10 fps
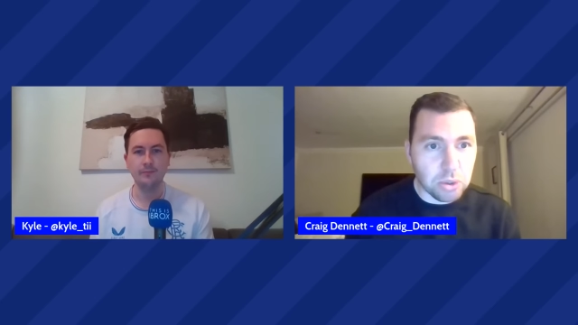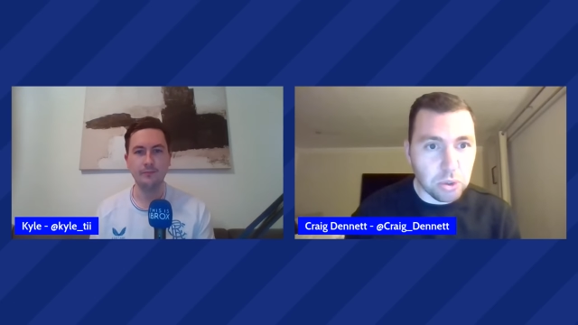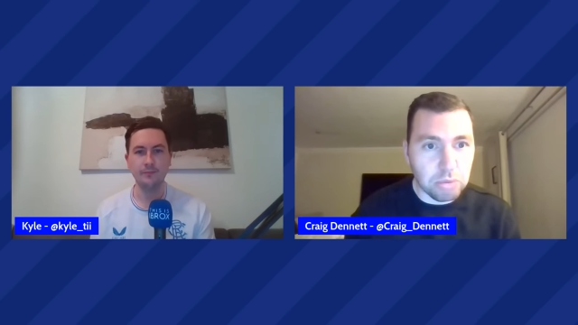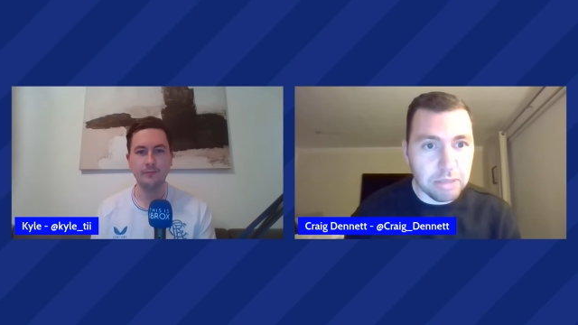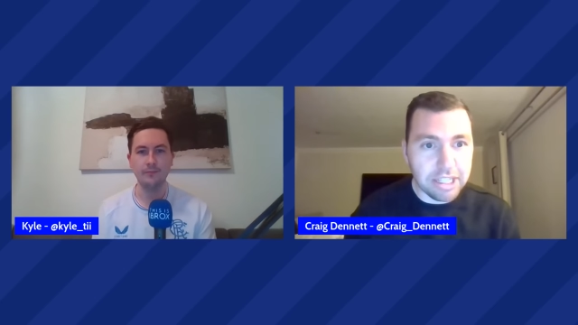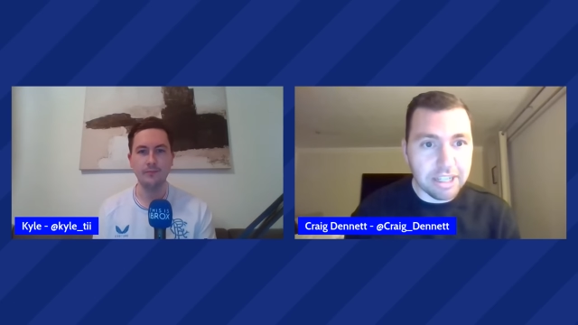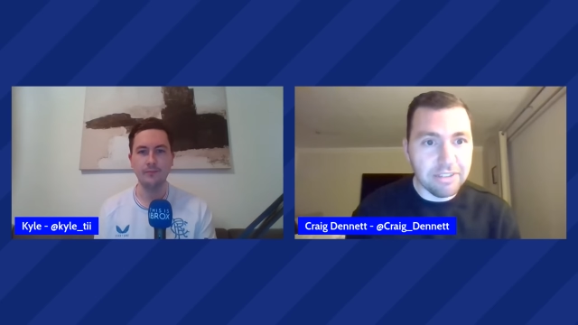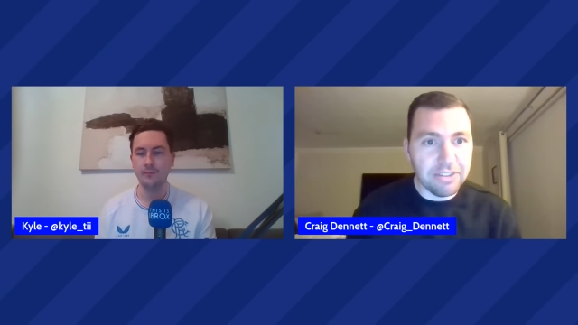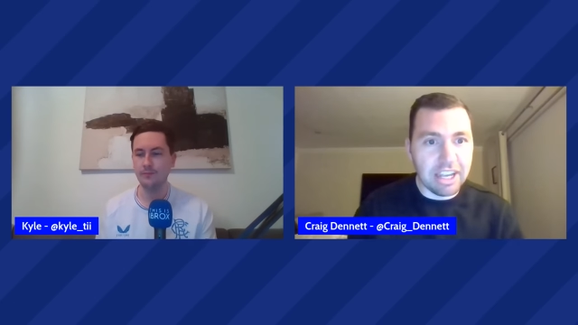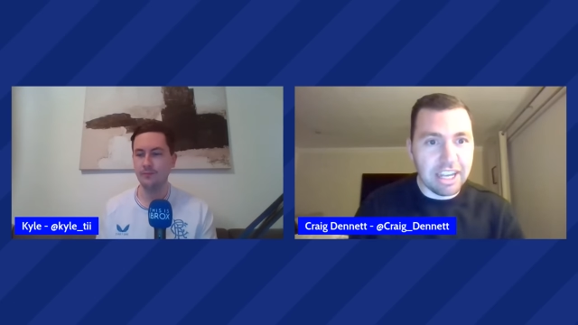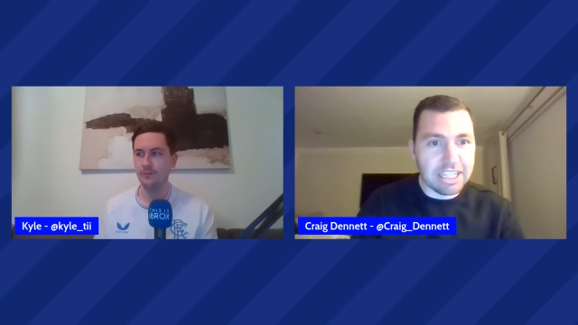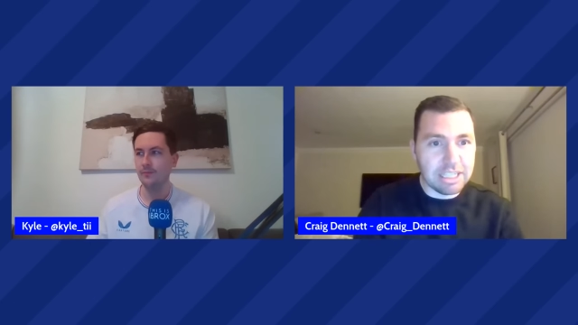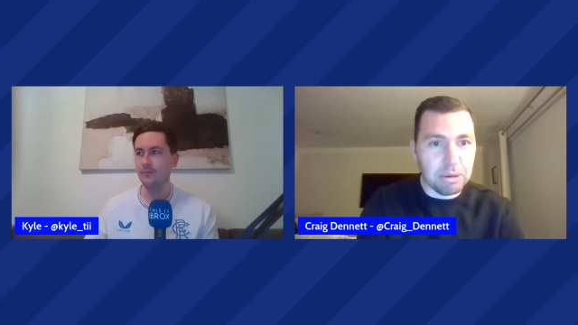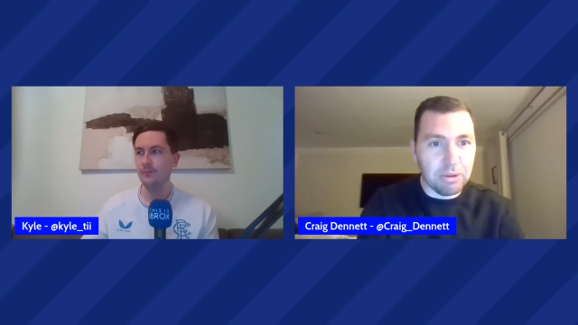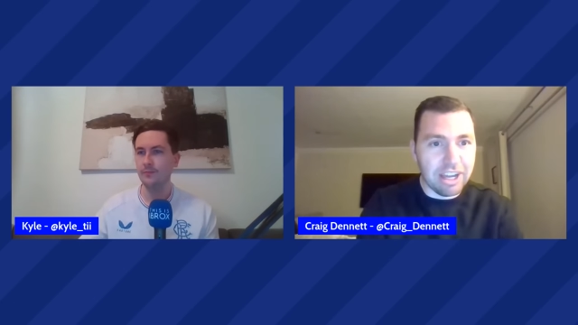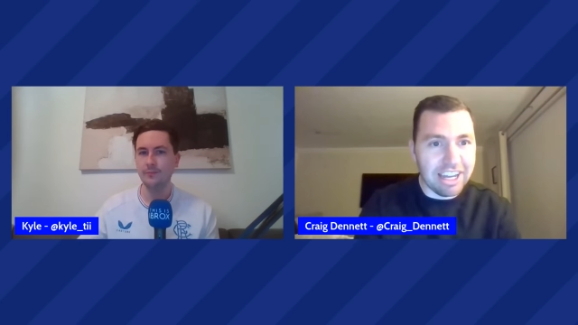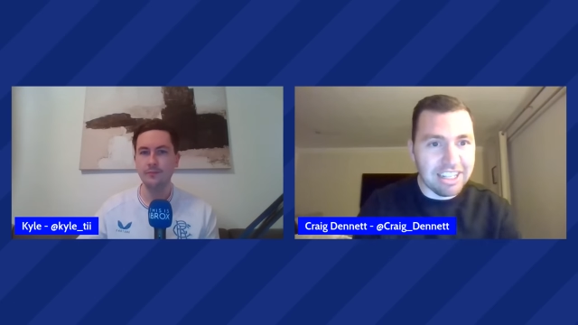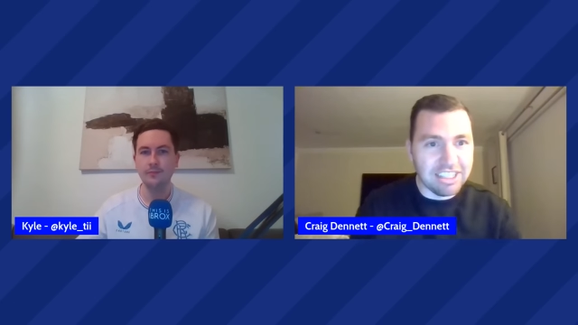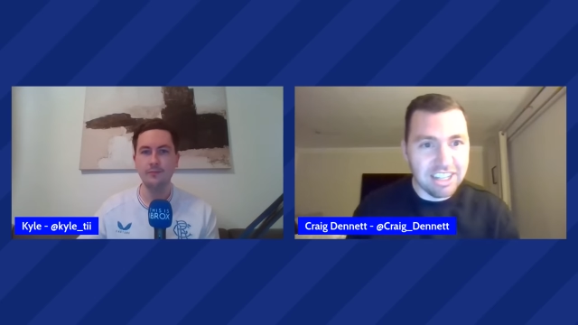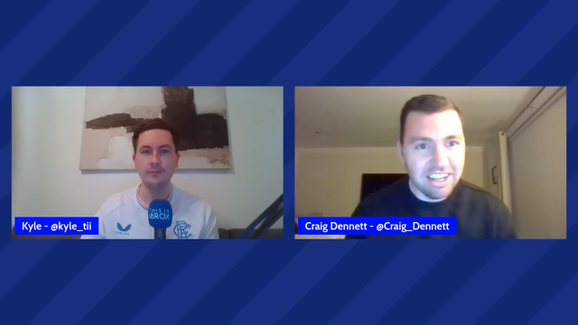Speaker 1: social media, I guess, about
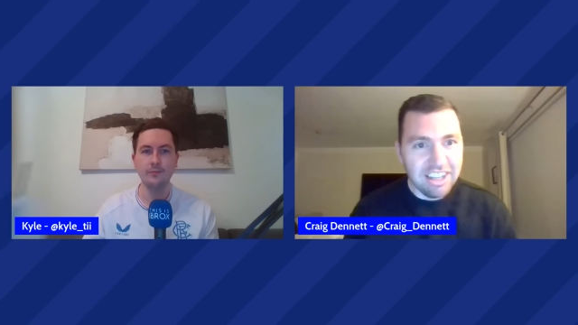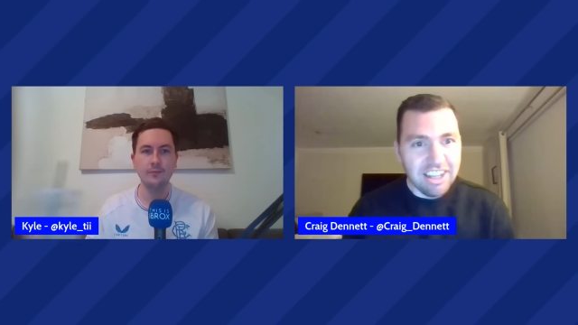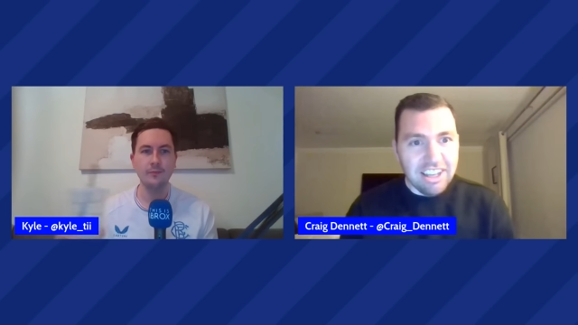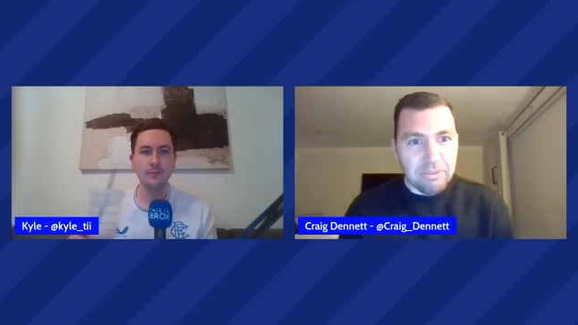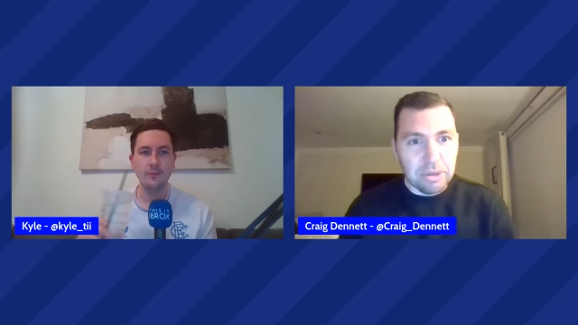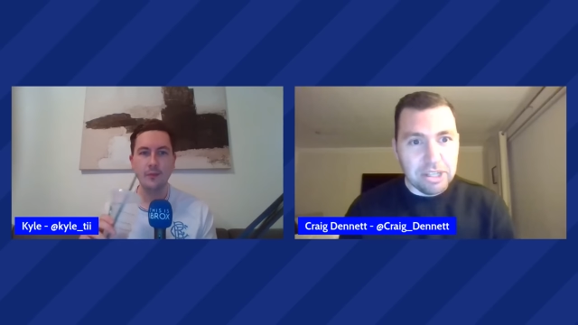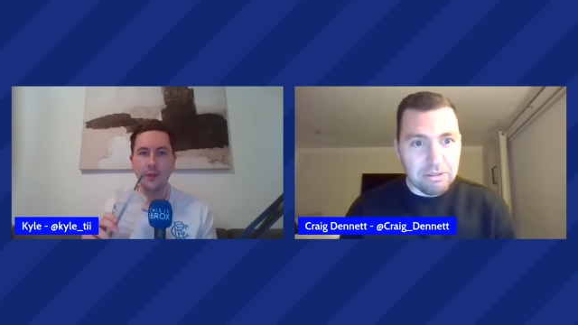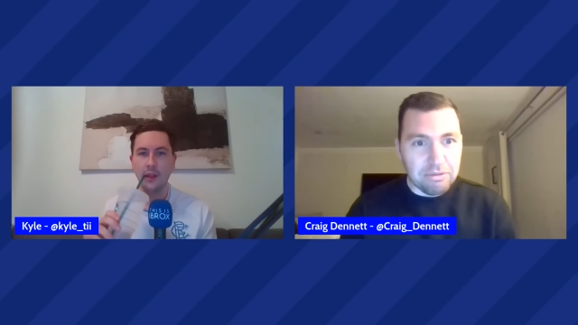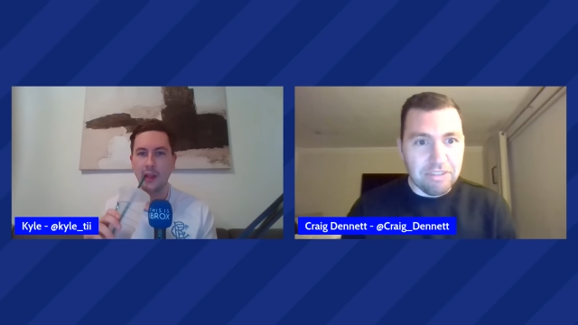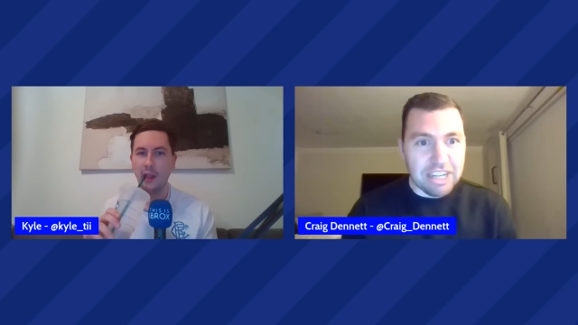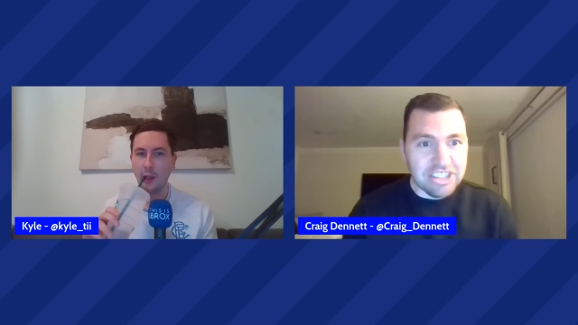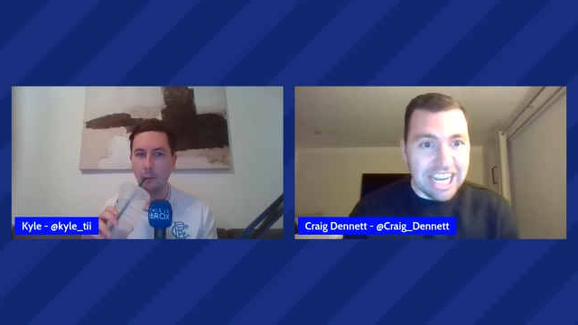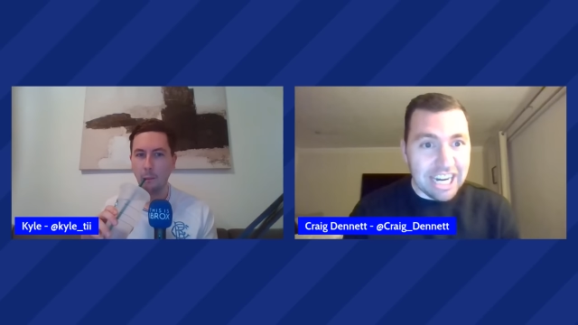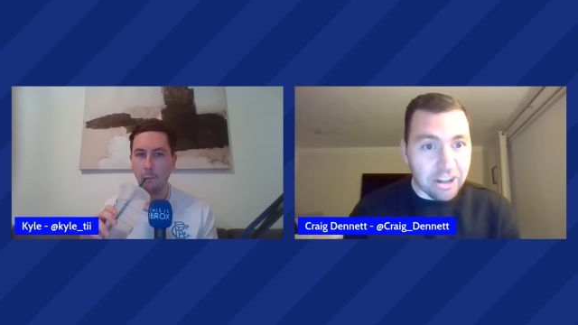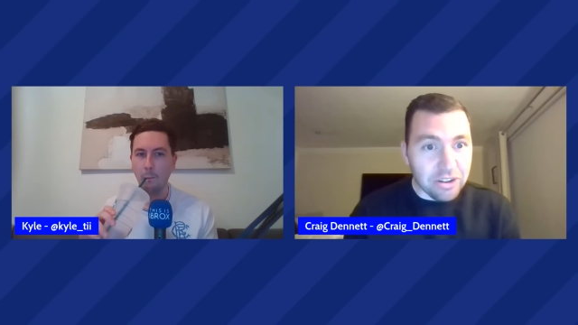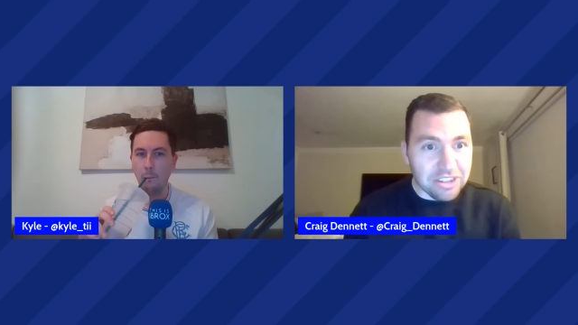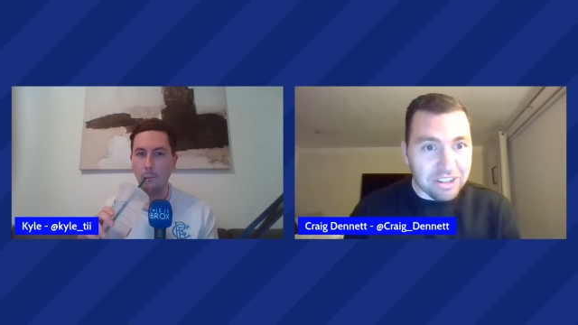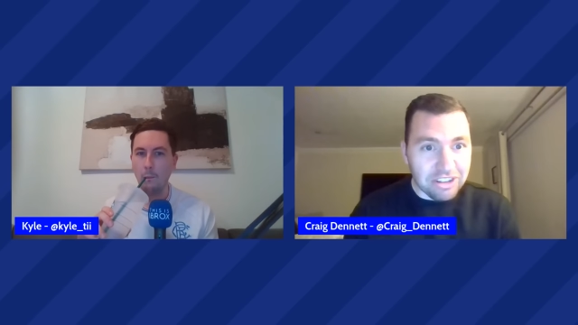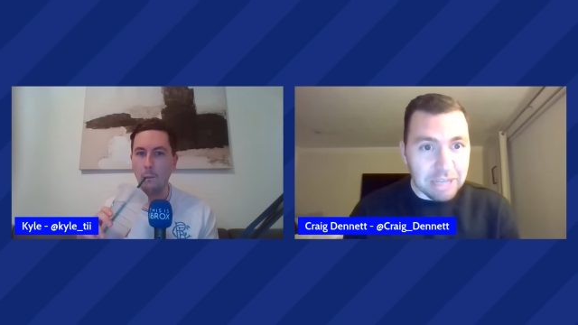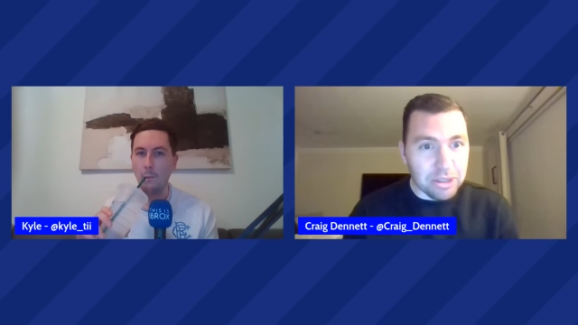that as we faced yet another
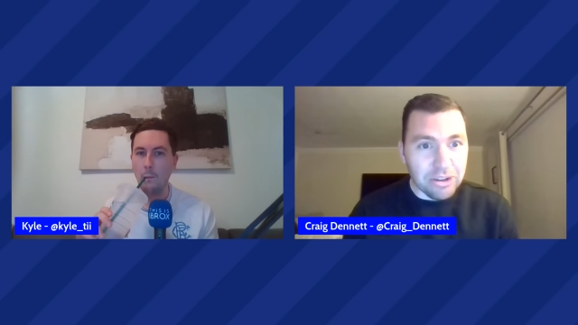delay.